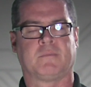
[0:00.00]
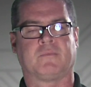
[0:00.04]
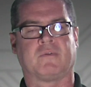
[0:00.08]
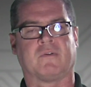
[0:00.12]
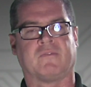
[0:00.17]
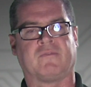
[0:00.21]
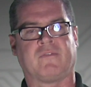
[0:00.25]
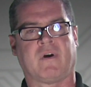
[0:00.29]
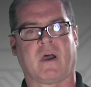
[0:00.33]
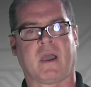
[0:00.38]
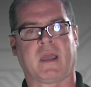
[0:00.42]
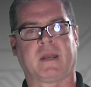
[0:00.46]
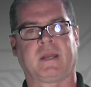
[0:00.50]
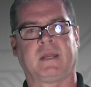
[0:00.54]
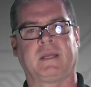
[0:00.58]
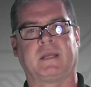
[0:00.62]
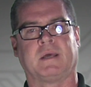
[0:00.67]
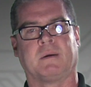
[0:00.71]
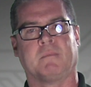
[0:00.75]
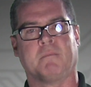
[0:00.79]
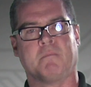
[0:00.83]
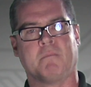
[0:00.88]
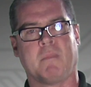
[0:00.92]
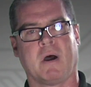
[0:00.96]
providing
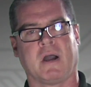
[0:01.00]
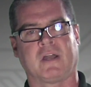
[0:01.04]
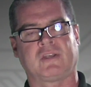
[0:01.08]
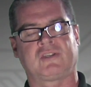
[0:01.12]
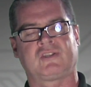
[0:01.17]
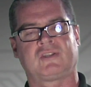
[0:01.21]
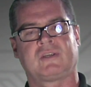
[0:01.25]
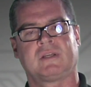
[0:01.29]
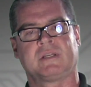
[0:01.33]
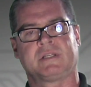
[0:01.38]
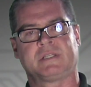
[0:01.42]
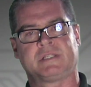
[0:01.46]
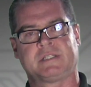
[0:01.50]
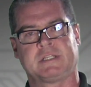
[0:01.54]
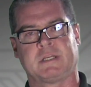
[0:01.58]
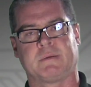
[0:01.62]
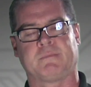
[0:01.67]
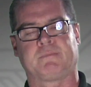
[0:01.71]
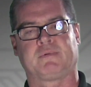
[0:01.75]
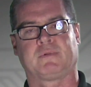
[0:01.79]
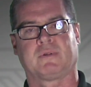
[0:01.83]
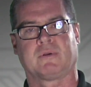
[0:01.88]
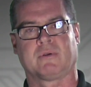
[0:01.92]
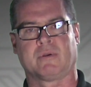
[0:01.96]
a much
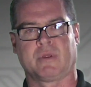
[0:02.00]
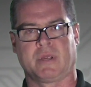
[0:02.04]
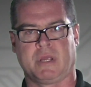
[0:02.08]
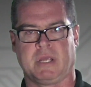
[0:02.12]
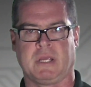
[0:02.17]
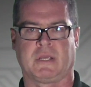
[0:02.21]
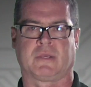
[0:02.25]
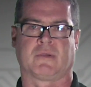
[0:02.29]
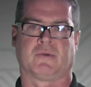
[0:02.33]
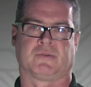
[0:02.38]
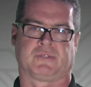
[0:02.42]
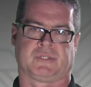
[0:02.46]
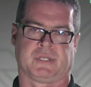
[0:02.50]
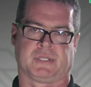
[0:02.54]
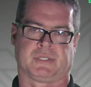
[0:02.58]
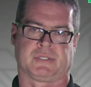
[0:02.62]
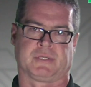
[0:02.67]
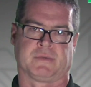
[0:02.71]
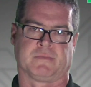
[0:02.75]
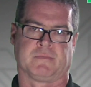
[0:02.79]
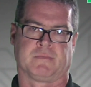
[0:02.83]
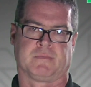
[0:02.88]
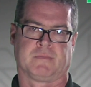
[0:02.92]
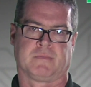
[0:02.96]
simpler
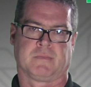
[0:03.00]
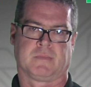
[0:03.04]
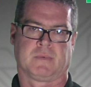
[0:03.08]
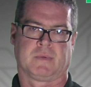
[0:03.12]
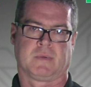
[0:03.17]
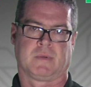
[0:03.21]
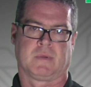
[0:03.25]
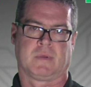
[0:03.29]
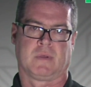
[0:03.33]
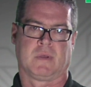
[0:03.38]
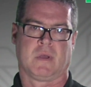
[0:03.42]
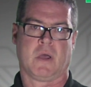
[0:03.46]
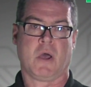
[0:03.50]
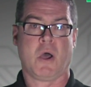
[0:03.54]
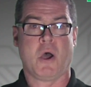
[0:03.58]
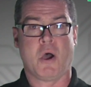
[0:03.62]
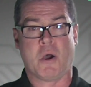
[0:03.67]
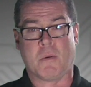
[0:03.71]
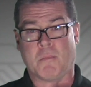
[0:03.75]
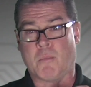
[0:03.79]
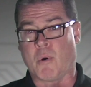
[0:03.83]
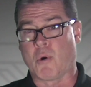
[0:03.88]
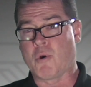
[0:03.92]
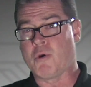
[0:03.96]
ecosystem.
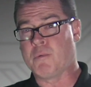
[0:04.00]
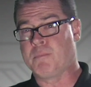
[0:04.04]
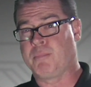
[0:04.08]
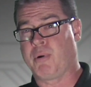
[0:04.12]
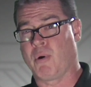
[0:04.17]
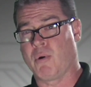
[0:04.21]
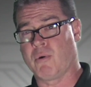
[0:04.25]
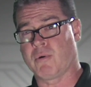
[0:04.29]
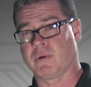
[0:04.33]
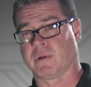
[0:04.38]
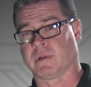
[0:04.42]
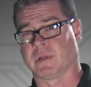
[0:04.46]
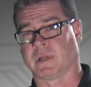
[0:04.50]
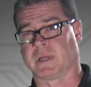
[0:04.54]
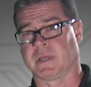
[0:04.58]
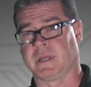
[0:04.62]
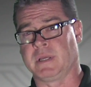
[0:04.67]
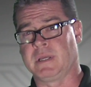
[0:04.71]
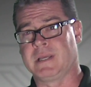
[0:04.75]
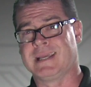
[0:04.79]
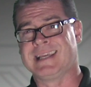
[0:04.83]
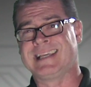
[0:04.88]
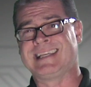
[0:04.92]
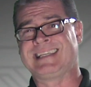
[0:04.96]
More importantly,
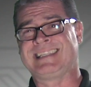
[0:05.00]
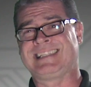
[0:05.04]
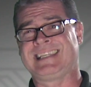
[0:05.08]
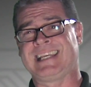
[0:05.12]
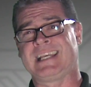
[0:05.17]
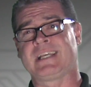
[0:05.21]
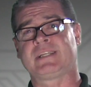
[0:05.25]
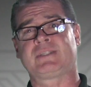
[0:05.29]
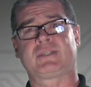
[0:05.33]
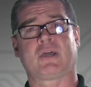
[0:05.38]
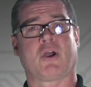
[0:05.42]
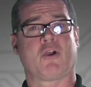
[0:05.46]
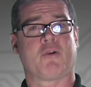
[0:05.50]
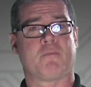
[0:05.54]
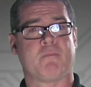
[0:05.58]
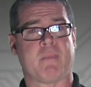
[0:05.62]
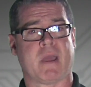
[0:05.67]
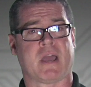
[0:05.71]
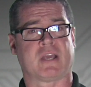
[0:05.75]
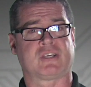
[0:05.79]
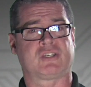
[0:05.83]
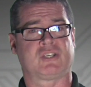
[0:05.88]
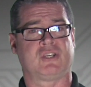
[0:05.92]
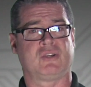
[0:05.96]
C S R
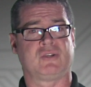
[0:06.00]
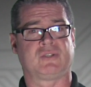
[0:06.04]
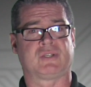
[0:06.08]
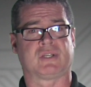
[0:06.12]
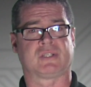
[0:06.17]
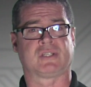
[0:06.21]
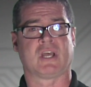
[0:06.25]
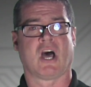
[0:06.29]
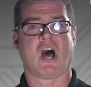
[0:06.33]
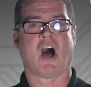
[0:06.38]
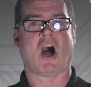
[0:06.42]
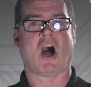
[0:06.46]
mesh uses